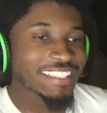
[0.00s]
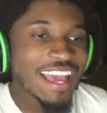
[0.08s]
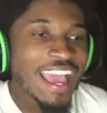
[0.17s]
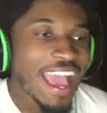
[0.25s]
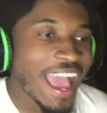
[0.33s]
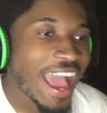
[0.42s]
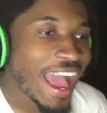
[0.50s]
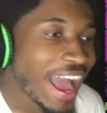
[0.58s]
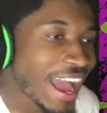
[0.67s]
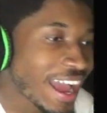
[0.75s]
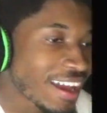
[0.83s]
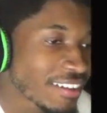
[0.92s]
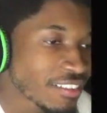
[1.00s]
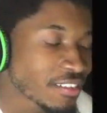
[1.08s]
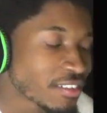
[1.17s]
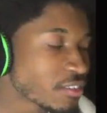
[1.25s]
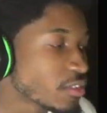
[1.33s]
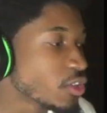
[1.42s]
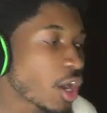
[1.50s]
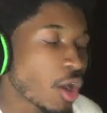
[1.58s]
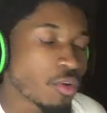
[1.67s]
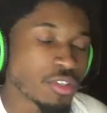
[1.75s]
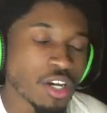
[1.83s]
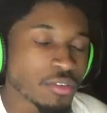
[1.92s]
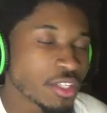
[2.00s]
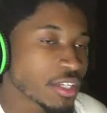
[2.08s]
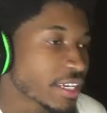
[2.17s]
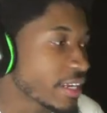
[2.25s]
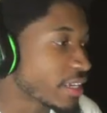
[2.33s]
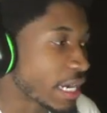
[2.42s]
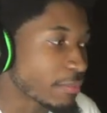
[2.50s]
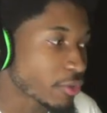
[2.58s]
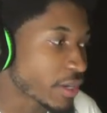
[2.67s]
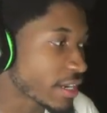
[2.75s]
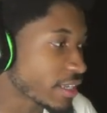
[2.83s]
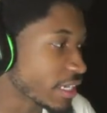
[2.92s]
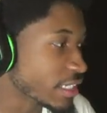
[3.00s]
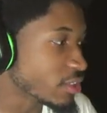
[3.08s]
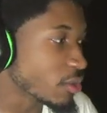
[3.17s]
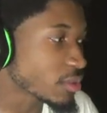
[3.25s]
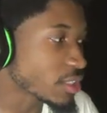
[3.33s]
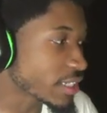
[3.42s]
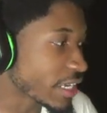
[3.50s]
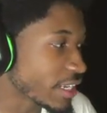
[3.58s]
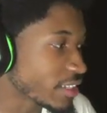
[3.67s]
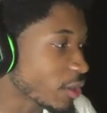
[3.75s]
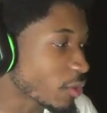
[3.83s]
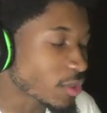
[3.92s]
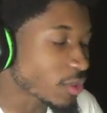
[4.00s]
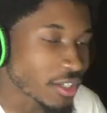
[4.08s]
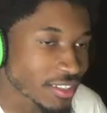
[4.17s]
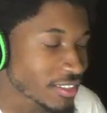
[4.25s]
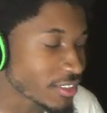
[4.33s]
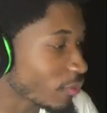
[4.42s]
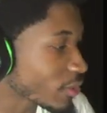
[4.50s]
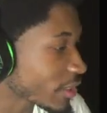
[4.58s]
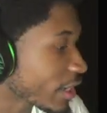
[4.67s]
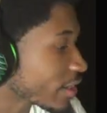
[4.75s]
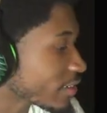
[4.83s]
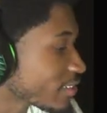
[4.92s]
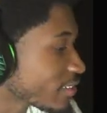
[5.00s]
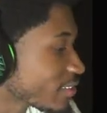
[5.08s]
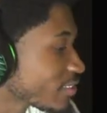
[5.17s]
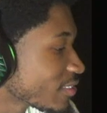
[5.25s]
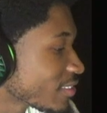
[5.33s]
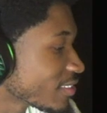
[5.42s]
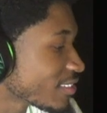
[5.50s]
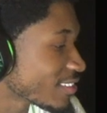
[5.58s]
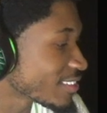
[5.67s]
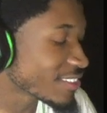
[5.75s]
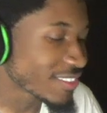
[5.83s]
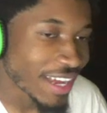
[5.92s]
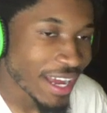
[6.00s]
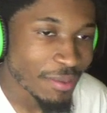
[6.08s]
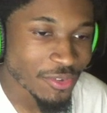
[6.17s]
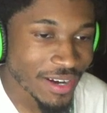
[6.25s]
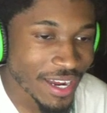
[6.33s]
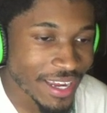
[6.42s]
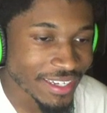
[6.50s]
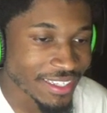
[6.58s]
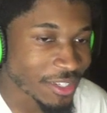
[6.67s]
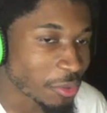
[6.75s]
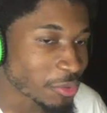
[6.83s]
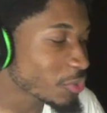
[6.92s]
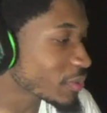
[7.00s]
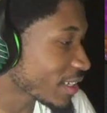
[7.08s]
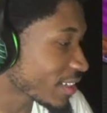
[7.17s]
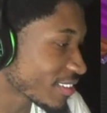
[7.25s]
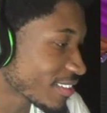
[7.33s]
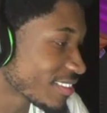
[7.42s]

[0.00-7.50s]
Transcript: What the hell is that gear? No, don't look at it. I'm grinding it. Don't look at it. Don't look. Don't look at it. I'm grinding. Don't do that.